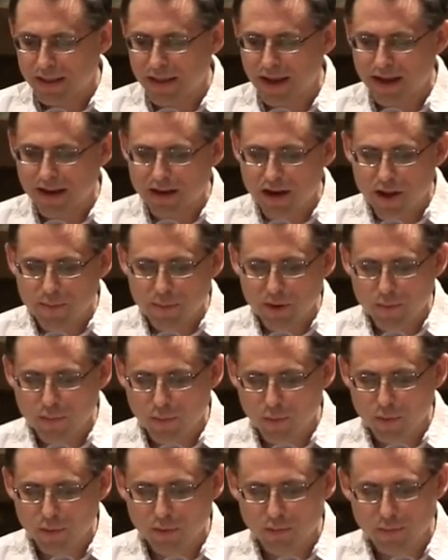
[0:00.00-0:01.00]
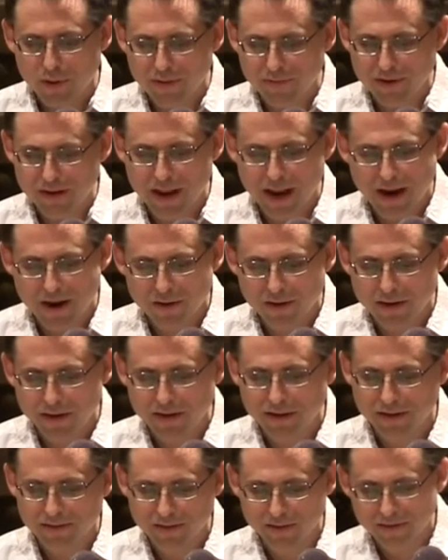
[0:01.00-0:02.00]
The economic world we have
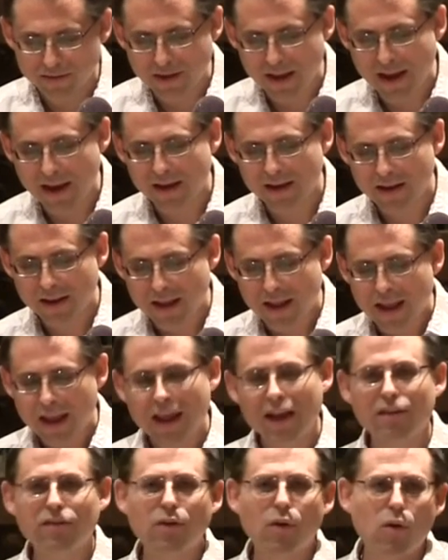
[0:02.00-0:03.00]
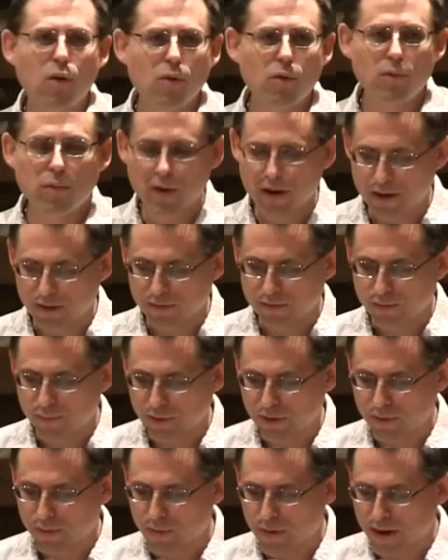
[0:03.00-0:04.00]
inherited and sustained has always
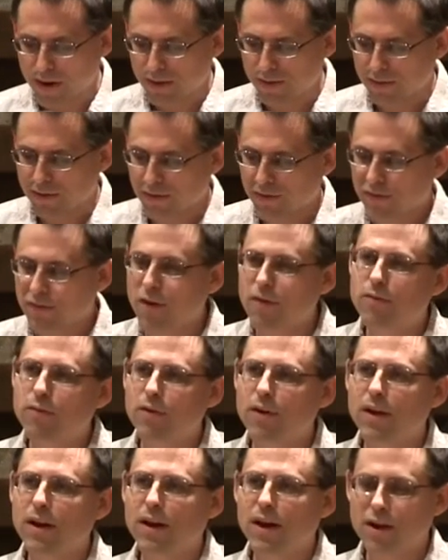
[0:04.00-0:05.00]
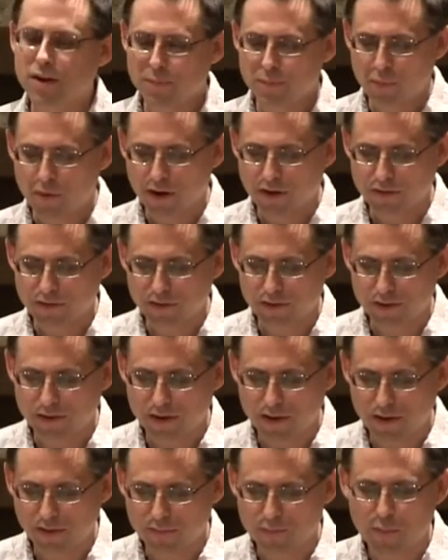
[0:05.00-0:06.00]
required the suffering and oppression
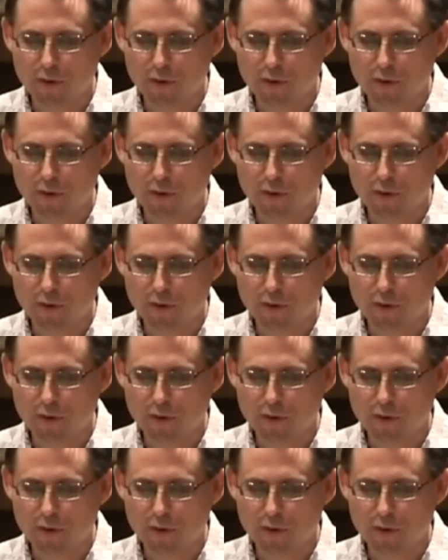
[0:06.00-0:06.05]
of